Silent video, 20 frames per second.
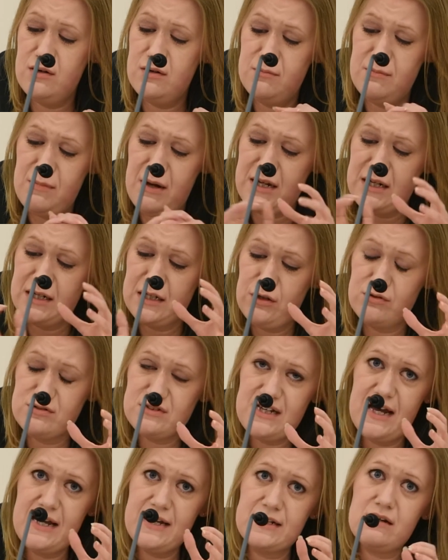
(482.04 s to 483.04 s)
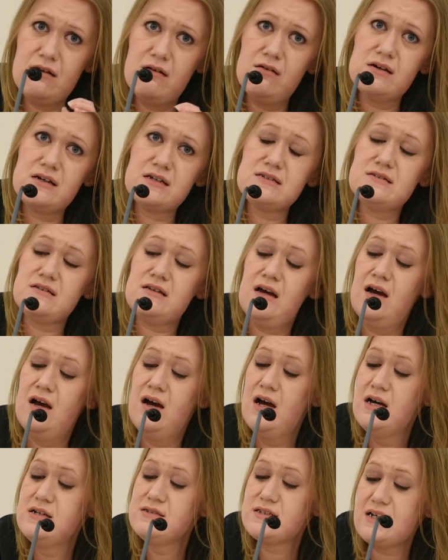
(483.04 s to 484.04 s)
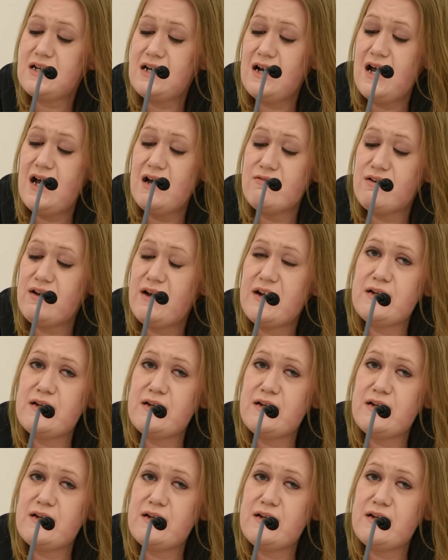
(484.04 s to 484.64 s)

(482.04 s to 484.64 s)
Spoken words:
make lots of headlines, declaring